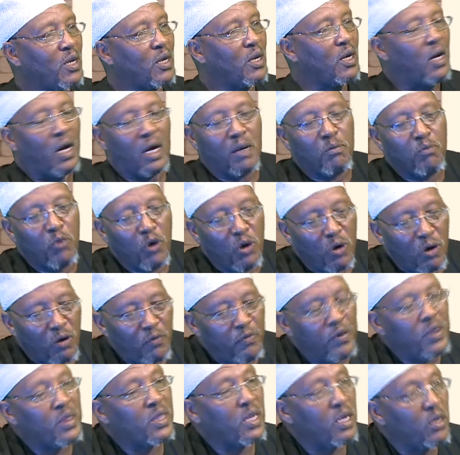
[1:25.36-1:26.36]
And more
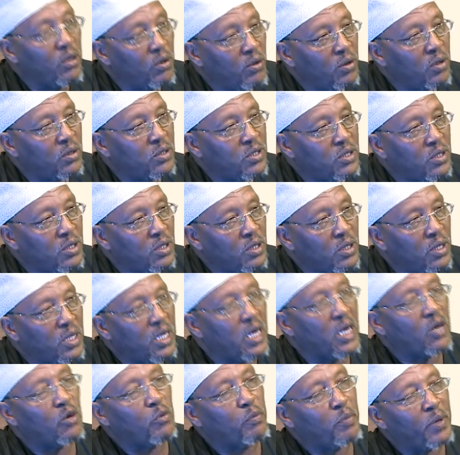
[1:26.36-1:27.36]
often than not, they
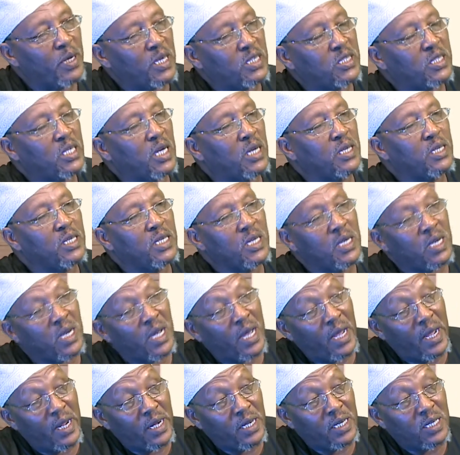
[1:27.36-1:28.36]
are oppressed and
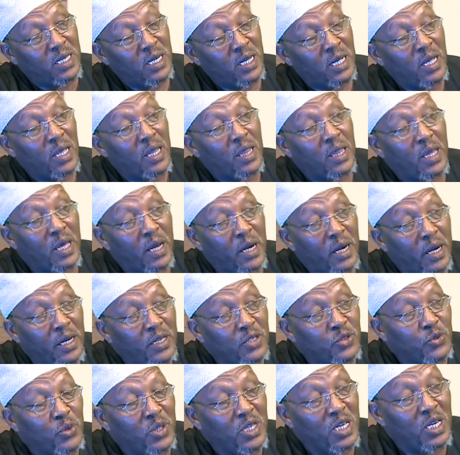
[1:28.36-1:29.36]
denied their
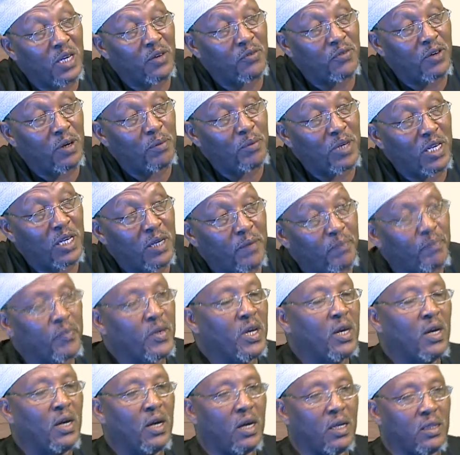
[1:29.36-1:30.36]
rights within a family.
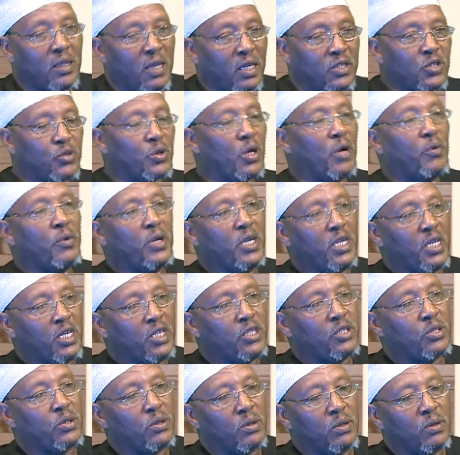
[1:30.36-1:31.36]
And that's why we
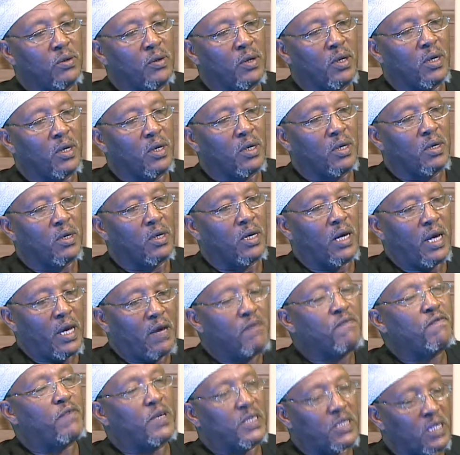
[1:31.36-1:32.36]
need to
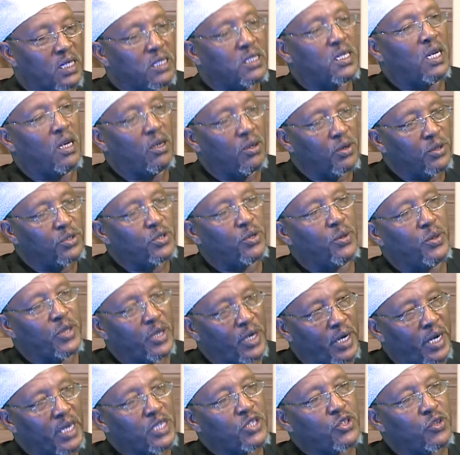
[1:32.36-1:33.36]
emphasize a lot on the
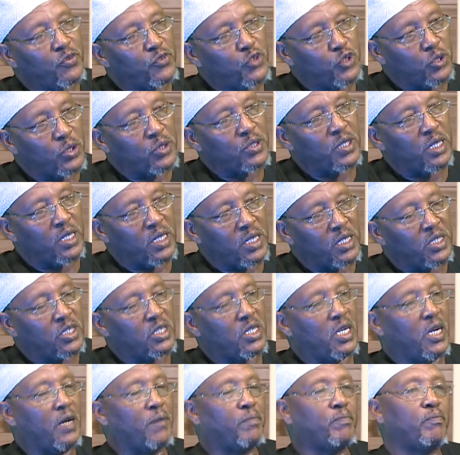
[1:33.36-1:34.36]
rights of children in
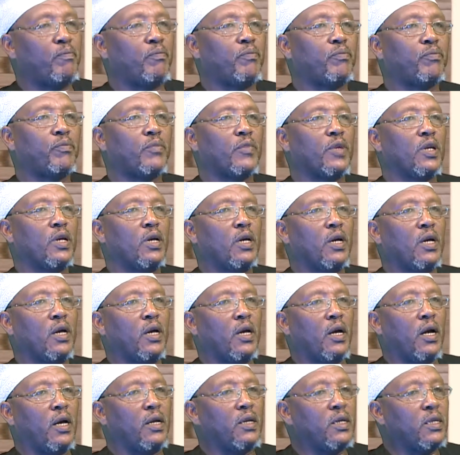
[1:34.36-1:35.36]
Islam.
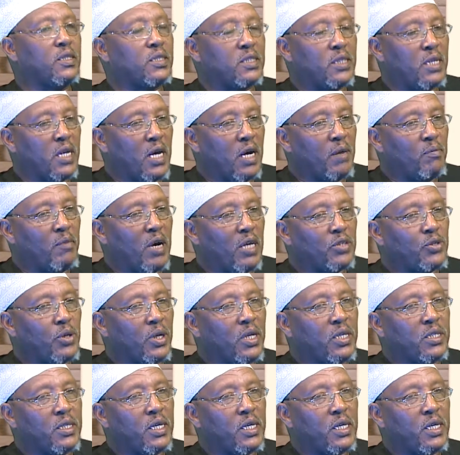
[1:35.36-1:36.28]
And Islam actually